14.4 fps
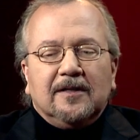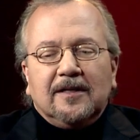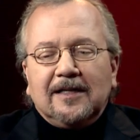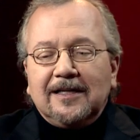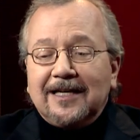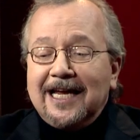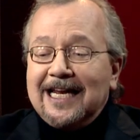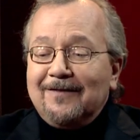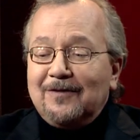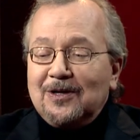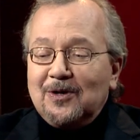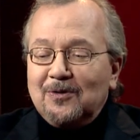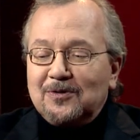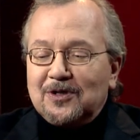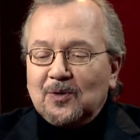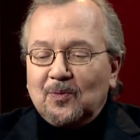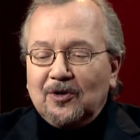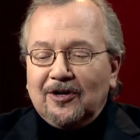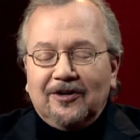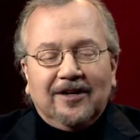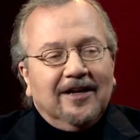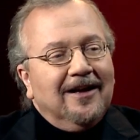I can't even use the
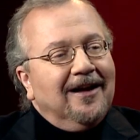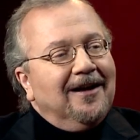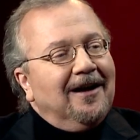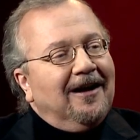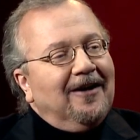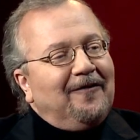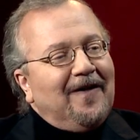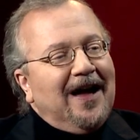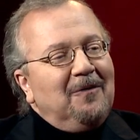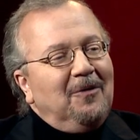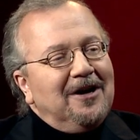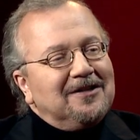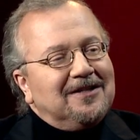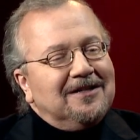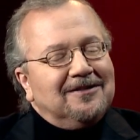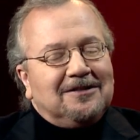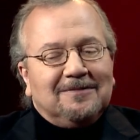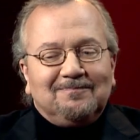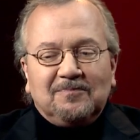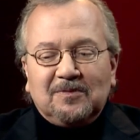word, if I wasn't